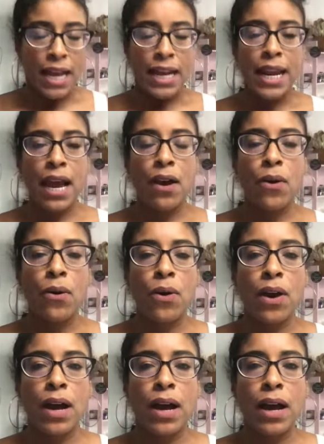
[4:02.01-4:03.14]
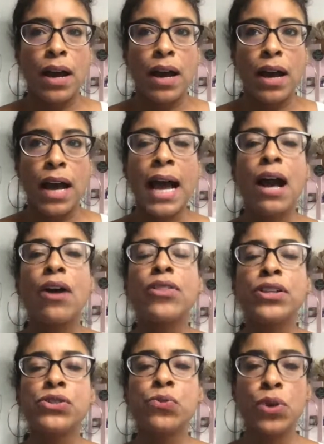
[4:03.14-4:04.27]
Now, how
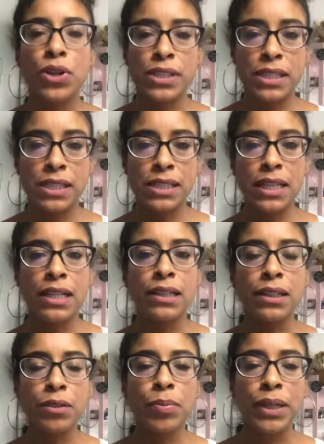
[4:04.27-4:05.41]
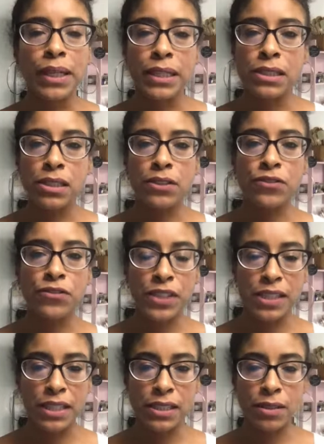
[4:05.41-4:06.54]
this works, and let's get a little bit into the
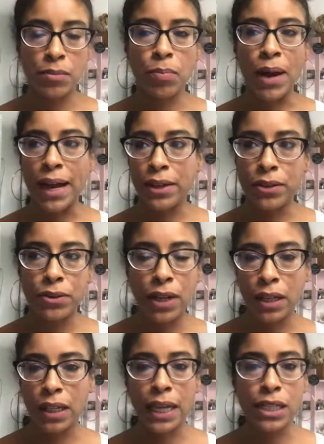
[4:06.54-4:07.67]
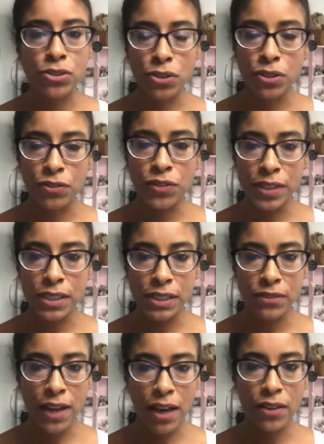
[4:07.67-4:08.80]
physics, the bioelectrical physics
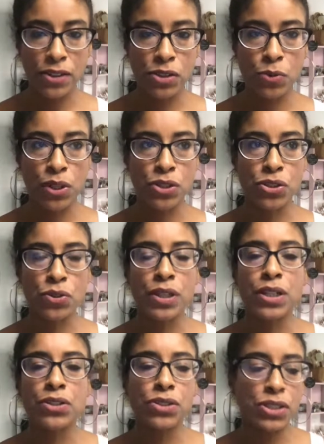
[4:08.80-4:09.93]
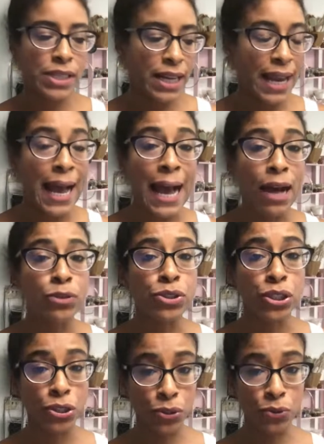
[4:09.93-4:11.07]
of how this is working, so you can understand how to
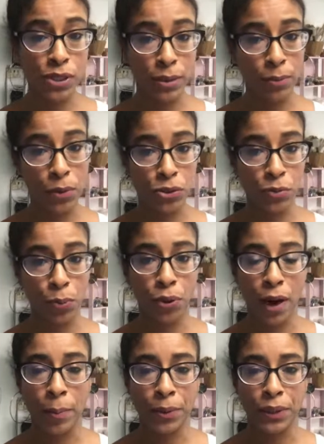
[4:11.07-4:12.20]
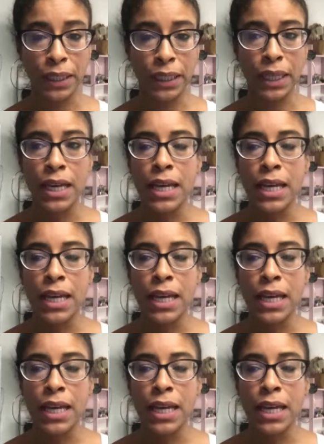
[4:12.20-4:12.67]
use it most properly.